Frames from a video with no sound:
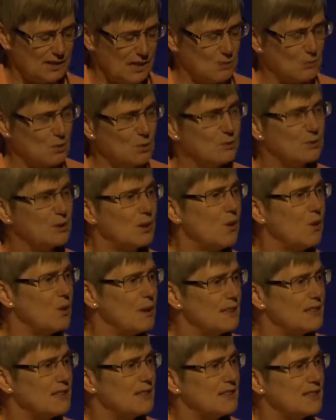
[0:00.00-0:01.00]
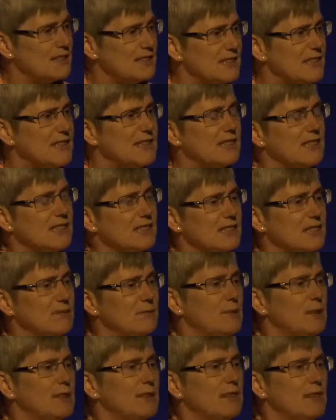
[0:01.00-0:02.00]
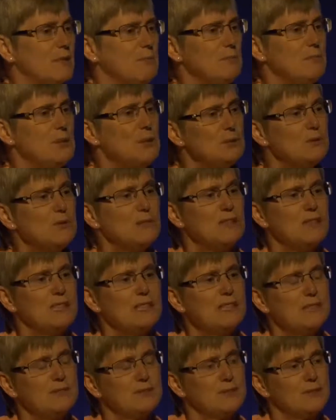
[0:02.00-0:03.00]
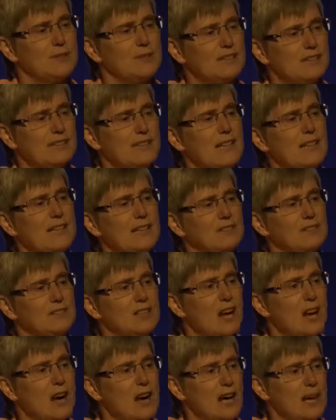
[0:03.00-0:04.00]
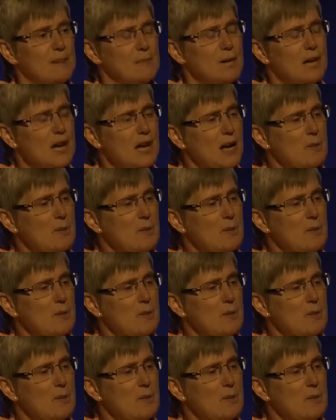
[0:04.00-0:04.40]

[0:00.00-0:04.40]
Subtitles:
I won't go into the details of what the mutant is for the sake of time,